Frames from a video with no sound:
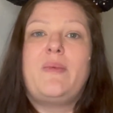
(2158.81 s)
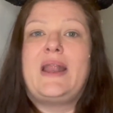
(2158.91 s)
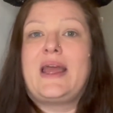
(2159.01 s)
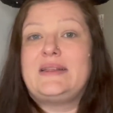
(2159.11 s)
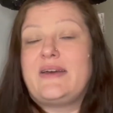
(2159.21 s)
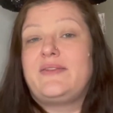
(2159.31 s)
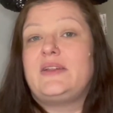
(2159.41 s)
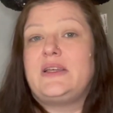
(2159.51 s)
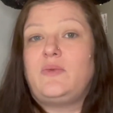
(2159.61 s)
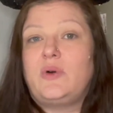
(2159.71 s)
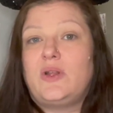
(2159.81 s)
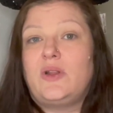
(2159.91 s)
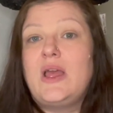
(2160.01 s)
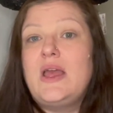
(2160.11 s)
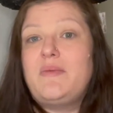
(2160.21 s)
and I definitely
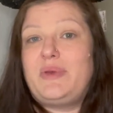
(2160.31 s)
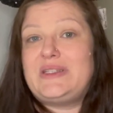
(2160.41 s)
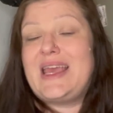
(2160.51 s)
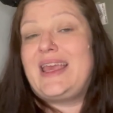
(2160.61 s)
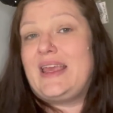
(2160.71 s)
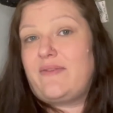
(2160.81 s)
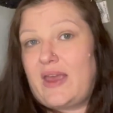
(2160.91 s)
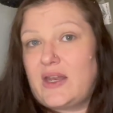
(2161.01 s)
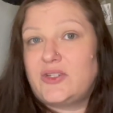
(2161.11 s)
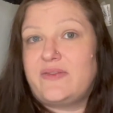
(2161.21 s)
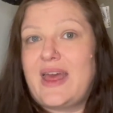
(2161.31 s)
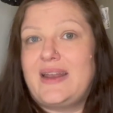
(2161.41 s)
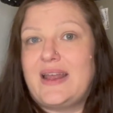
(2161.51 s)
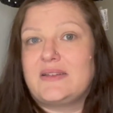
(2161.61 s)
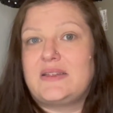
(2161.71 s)
will be taking advantage of that
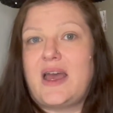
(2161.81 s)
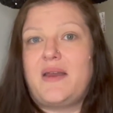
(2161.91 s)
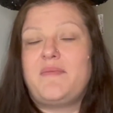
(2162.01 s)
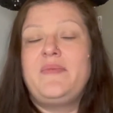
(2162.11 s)
next time.